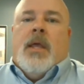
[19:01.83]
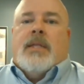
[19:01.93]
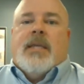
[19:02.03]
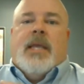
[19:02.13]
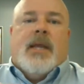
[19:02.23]

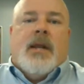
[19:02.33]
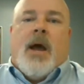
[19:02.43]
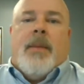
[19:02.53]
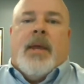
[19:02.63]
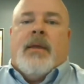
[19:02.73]
That's
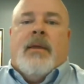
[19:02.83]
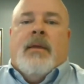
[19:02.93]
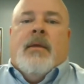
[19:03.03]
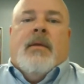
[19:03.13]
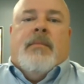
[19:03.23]
economic
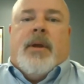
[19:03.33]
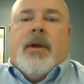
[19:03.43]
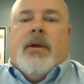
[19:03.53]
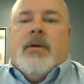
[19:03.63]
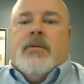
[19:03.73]

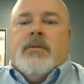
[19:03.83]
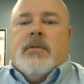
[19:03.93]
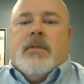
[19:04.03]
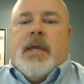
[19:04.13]
barriers.